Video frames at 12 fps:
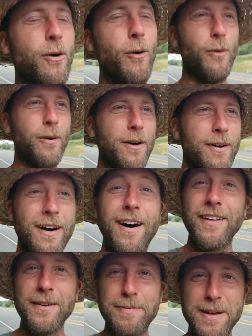or
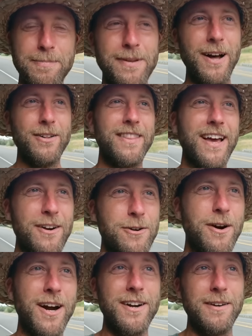all the people out there
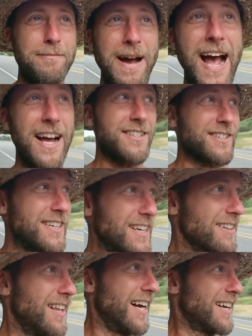who are
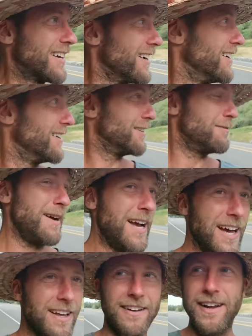imagining like,
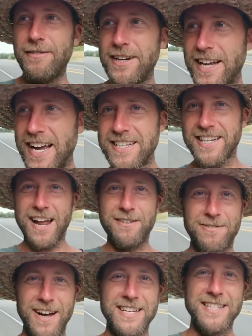man, every day he's got to
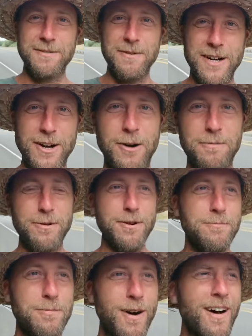find somewhere to go
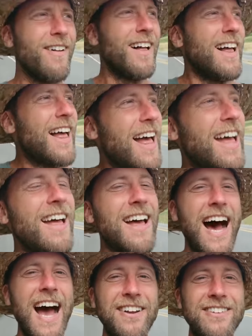poop. Well,
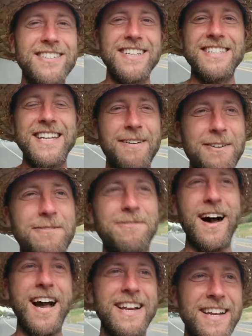I don't just have to
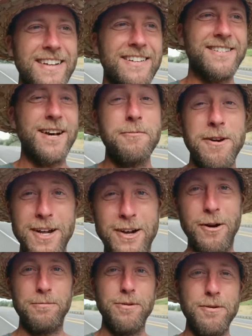find somewhere to
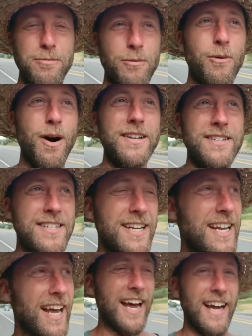go poop once
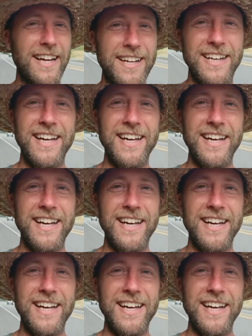today.